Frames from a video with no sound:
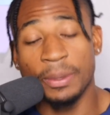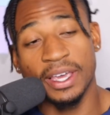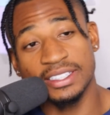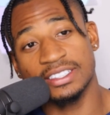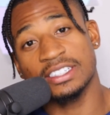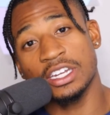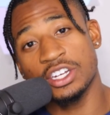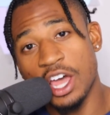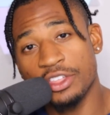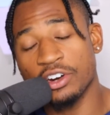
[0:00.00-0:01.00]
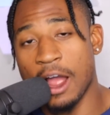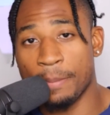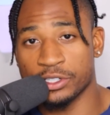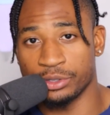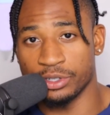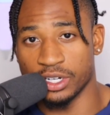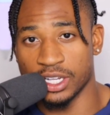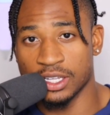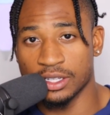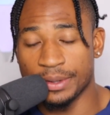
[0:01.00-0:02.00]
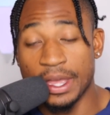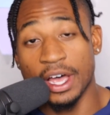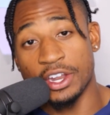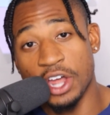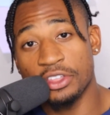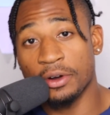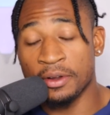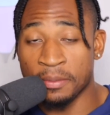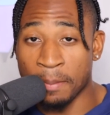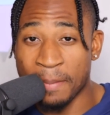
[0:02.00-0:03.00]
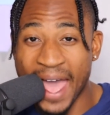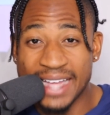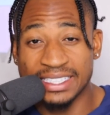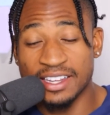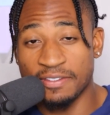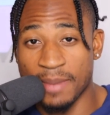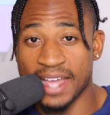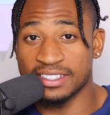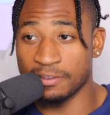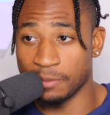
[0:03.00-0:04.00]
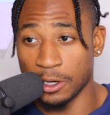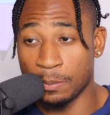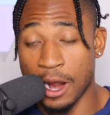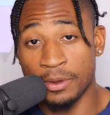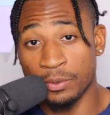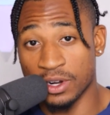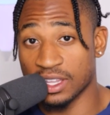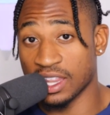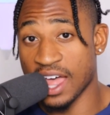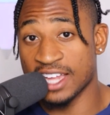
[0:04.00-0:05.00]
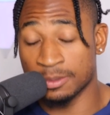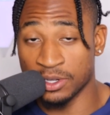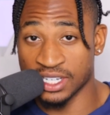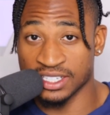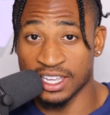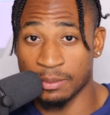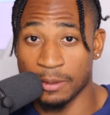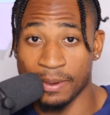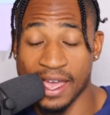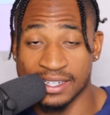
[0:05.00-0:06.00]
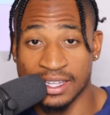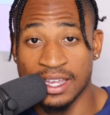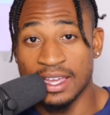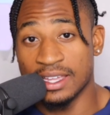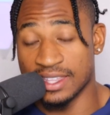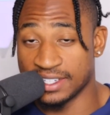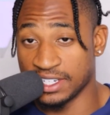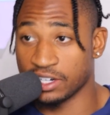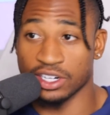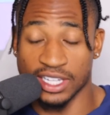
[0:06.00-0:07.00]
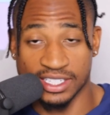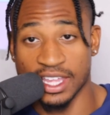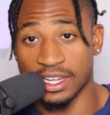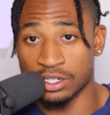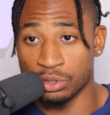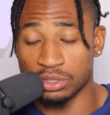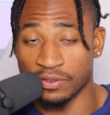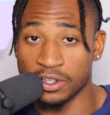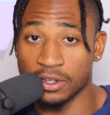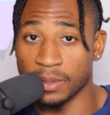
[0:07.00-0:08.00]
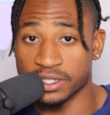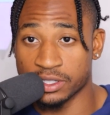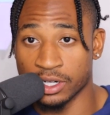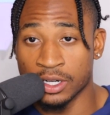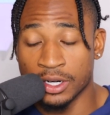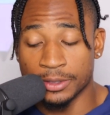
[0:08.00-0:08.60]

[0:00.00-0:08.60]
because this is another opportunity another massive massive bill probably one of the last bills that's going to be passed this year unless they nuke the filibuster